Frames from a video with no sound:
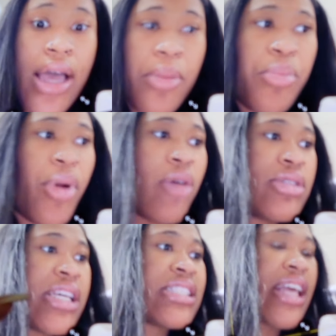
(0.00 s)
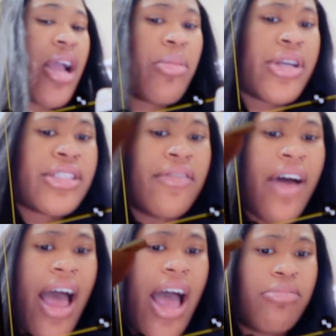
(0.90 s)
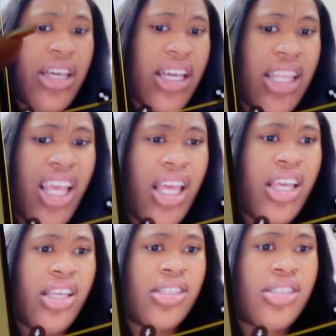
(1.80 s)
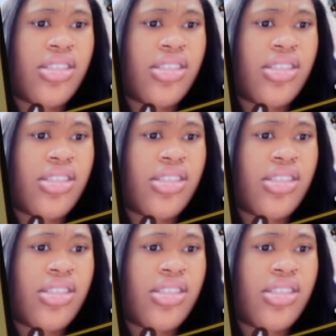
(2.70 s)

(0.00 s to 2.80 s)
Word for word: Bro, this camera is a vibe. Look at this.